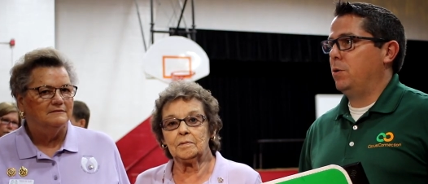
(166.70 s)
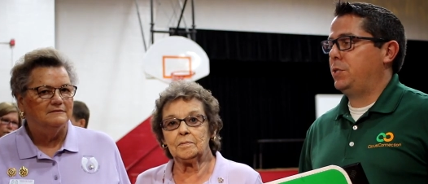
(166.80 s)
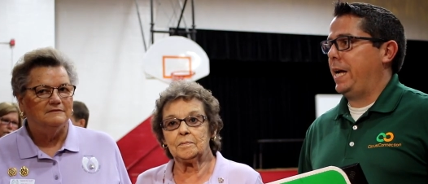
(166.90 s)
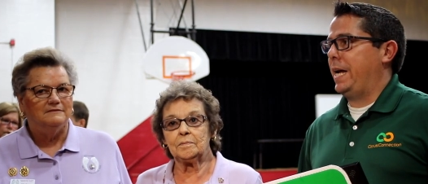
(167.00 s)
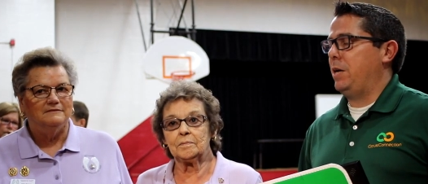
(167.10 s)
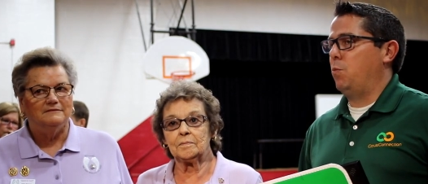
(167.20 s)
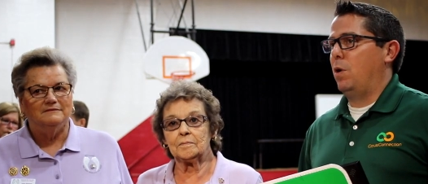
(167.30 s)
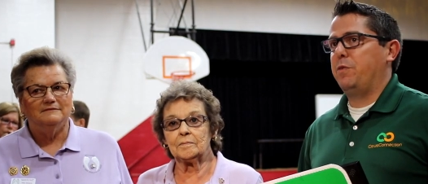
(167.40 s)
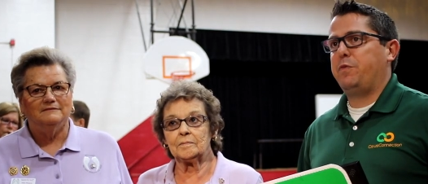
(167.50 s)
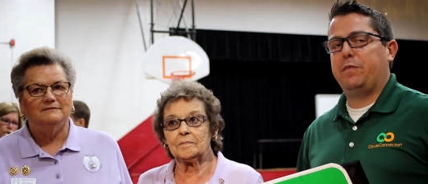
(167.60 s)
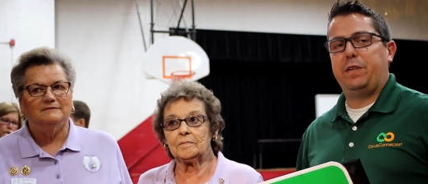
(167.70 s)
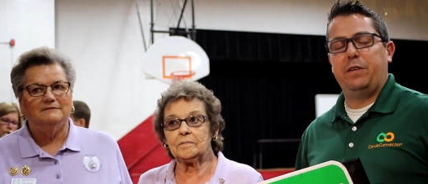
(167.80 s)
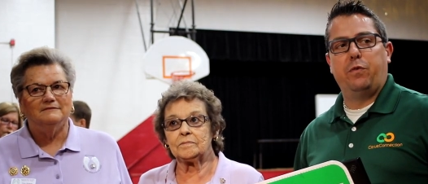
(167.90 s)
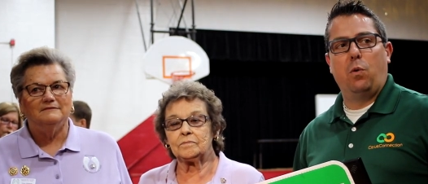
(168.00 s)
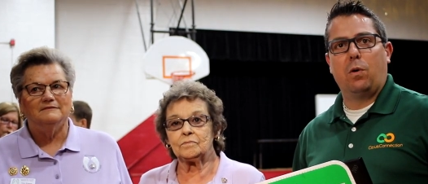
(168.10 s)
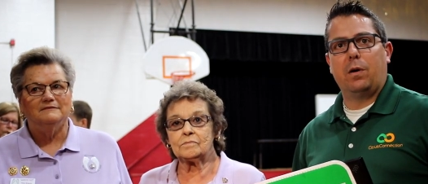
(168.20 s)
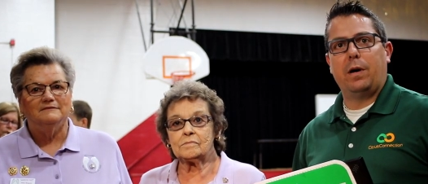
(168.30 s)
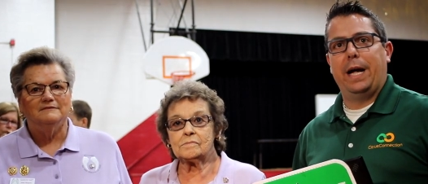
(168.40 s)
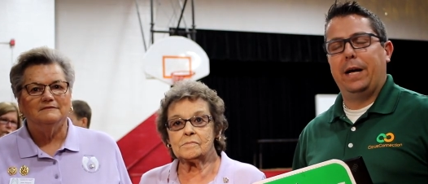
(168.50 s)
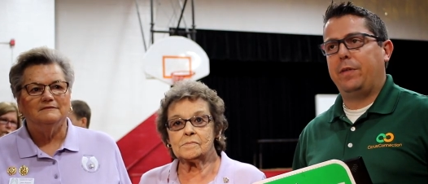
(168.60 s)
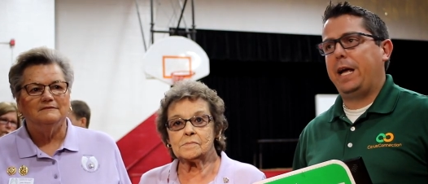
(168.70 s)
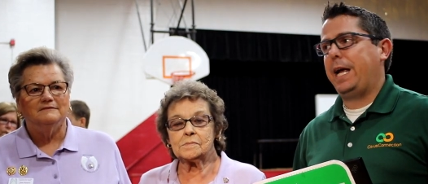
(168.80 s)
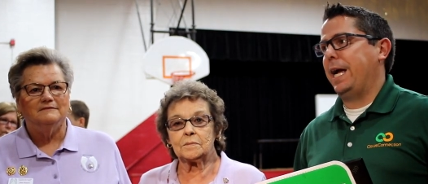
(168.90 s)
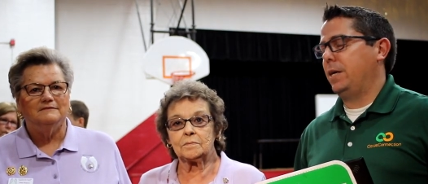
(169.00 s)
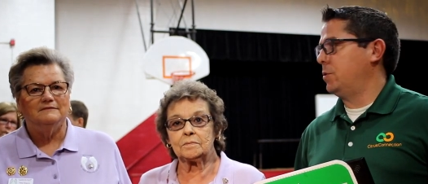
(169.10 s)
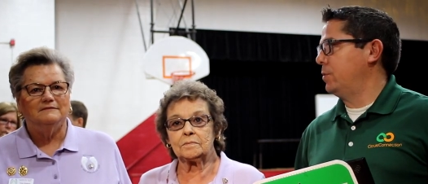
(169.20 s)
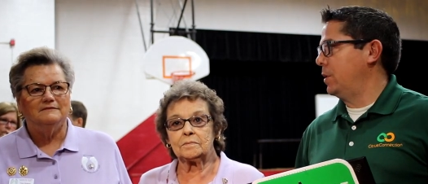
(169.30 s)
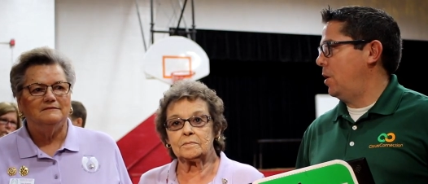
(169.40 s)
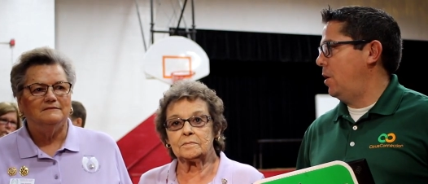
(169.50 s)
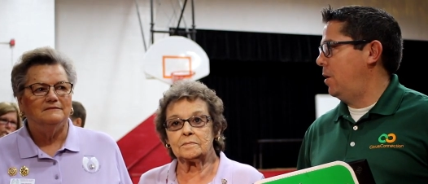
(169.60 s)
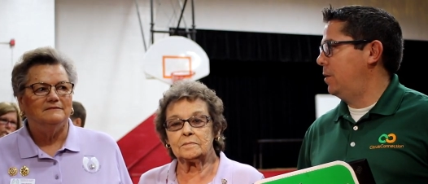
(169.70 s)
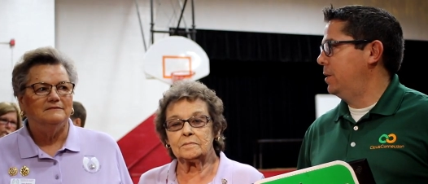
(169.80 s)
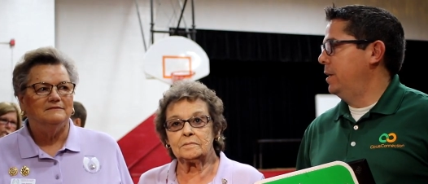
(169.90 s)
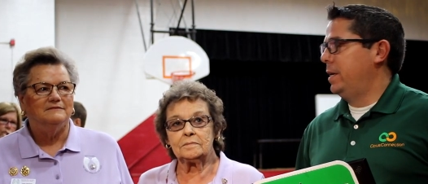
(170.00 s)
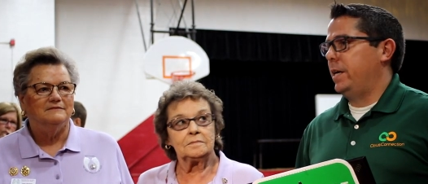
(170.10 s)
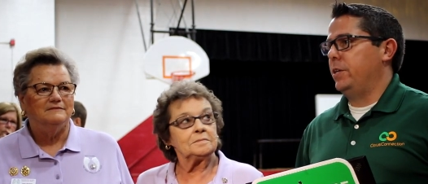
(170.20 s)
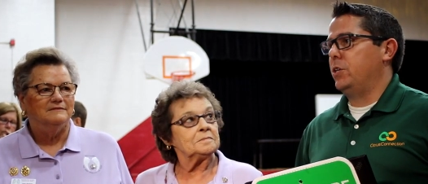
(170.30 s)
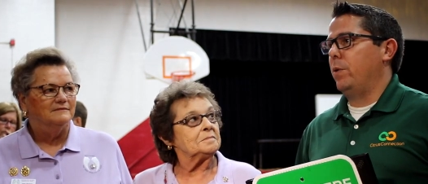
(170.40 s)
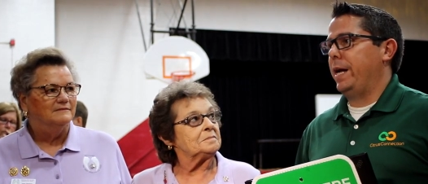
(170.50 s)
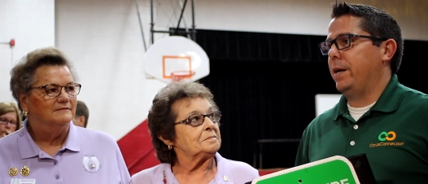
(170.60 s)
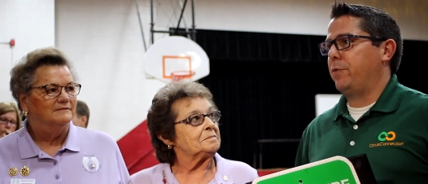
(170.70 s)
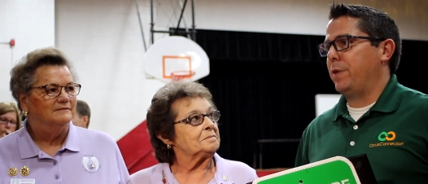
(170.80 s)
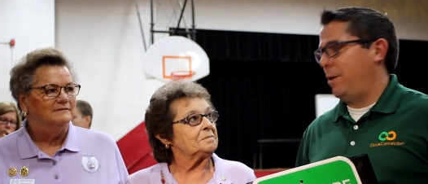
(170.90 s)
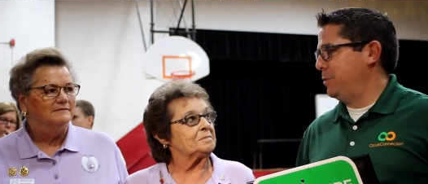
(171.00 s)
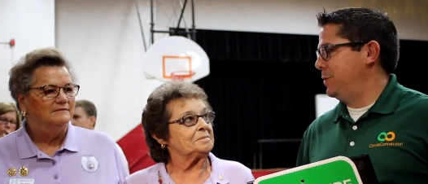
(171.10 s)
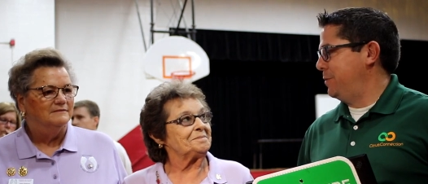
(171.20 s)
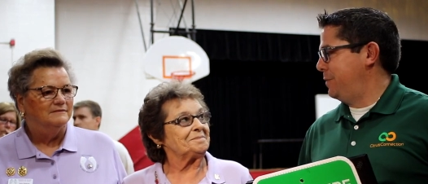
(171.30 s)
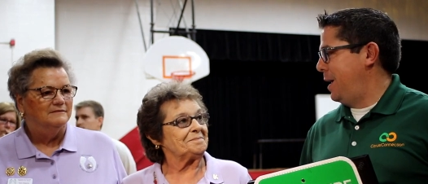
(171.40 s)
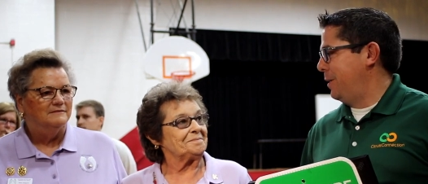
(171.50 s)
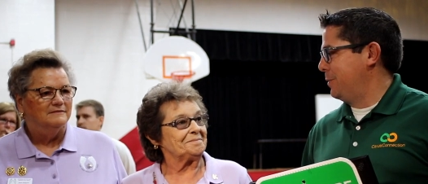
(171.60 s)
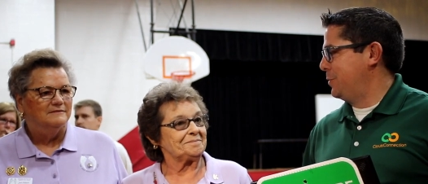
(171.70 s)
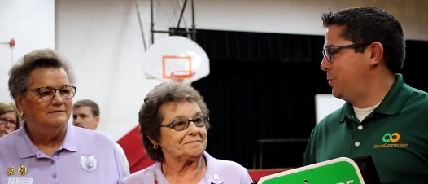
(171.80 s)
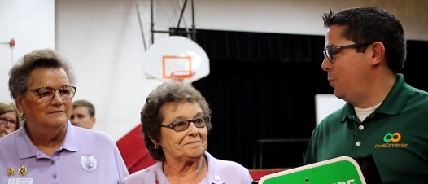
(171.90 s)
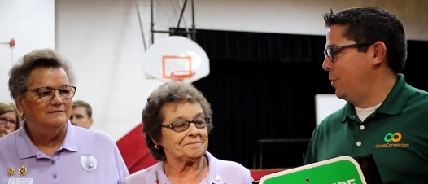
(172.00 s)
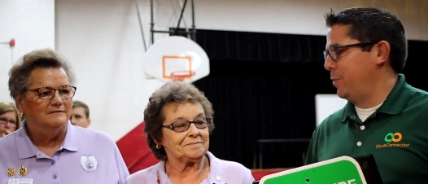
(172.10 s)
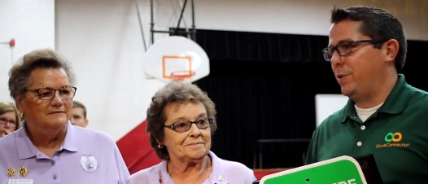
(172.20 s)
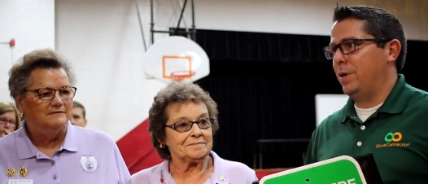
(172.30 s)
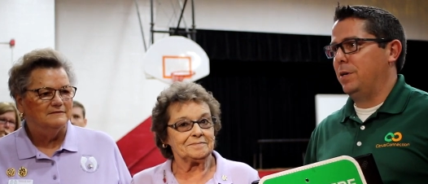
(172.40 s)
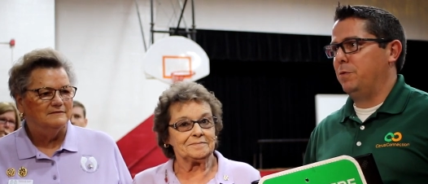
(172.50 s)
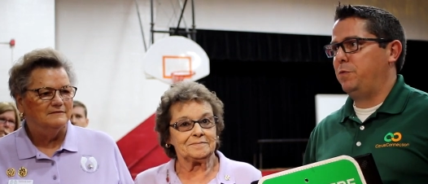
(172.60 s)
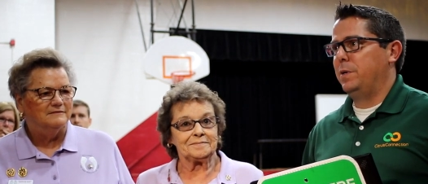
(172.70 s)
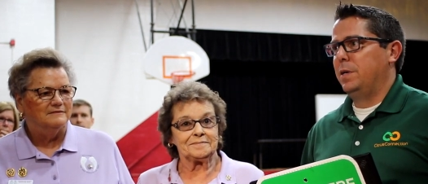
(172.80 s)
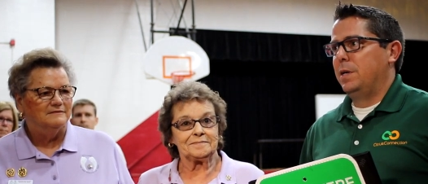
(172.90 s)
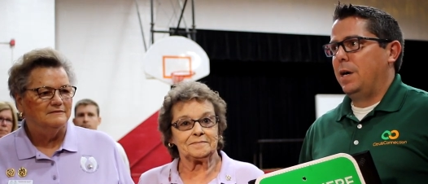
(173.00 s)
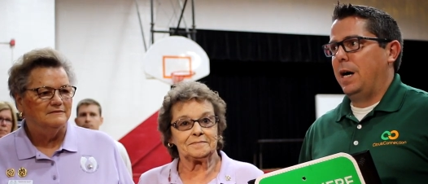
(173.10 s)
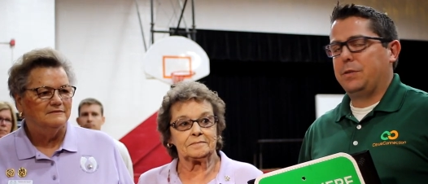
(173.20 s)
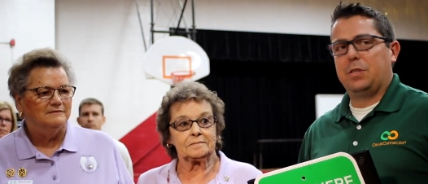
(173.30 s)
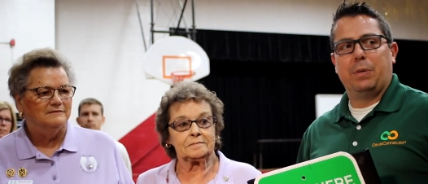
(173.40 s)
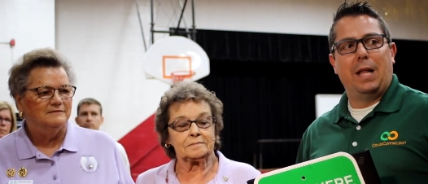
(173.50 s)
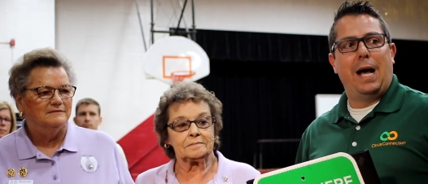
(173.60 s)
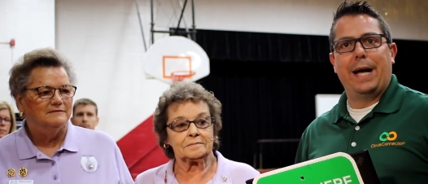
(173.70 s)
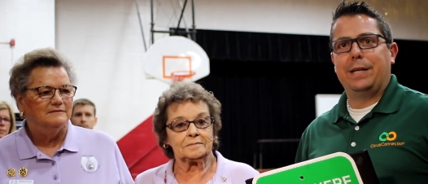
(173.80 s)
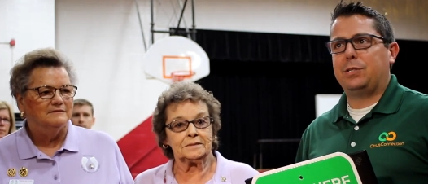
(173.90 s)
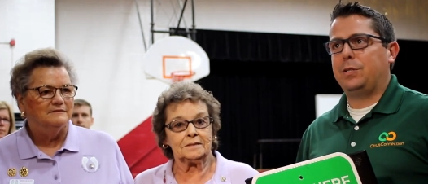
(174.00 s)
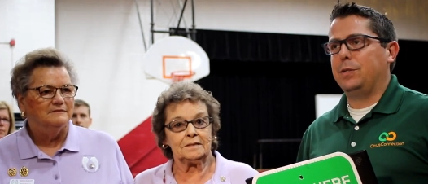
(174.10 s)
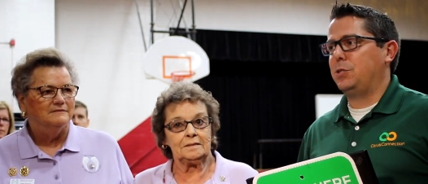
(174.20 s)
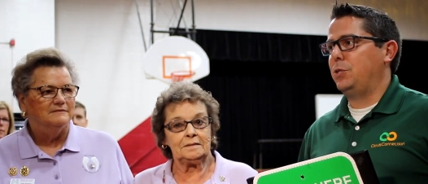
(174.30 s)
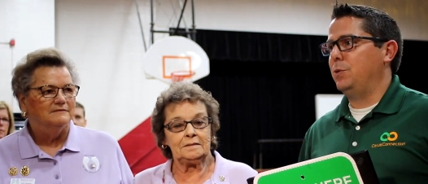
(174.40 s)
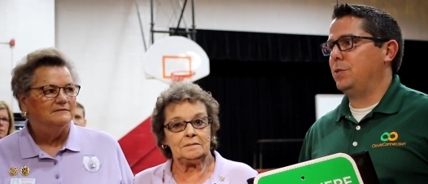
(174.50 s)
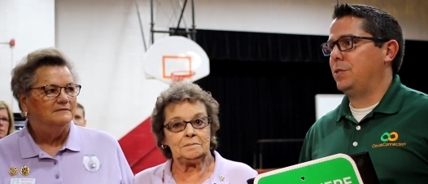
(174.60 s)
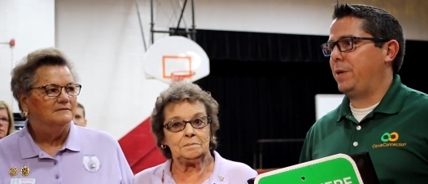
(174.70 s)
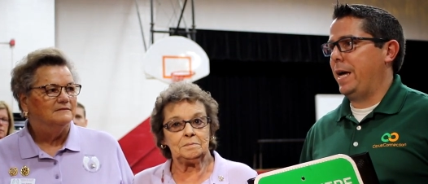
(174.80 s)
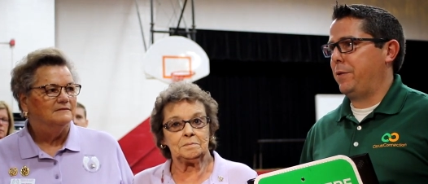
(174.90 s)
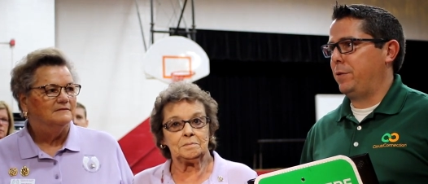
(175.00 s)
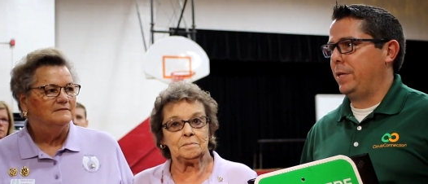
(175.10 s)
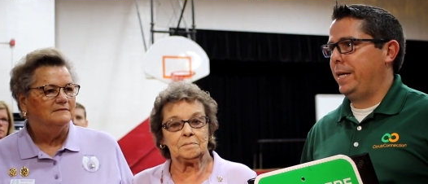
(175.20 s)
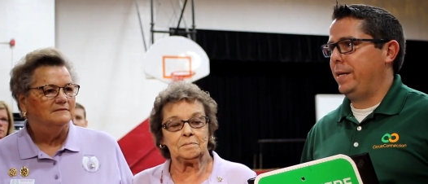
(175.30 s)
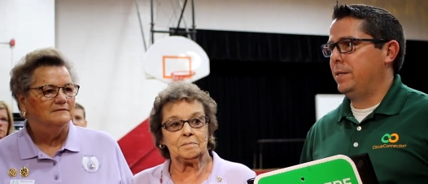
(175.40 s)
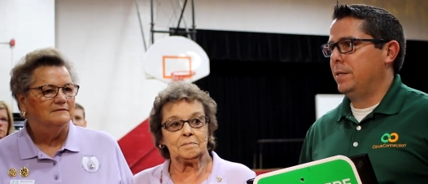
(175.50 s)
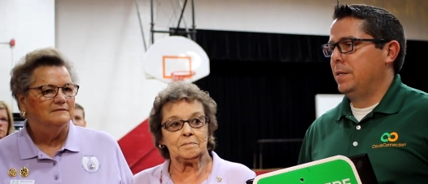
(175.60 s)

Speaker 1: Post 8154, and they answered the call donated thousands of dollars worth of uh, supplies to the students of Kathleen.